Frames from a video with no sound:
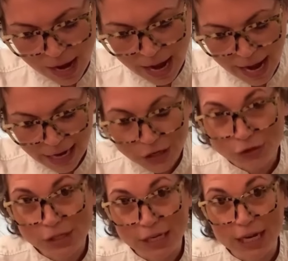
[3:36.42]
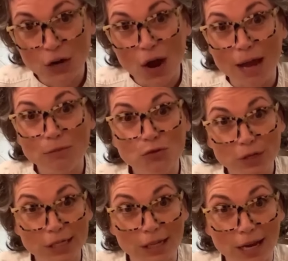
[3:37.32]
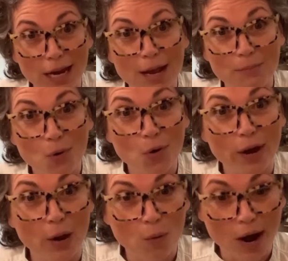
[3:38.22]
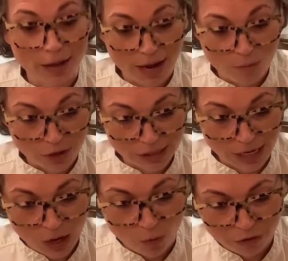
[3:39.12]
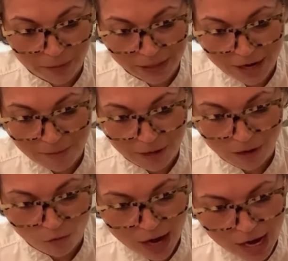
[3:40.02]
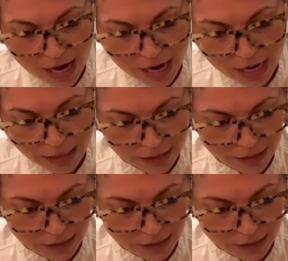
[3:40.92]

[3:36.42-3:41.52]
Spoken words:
And you see here I'm drizzling and pouring while I'm whisking with my dominant right hand.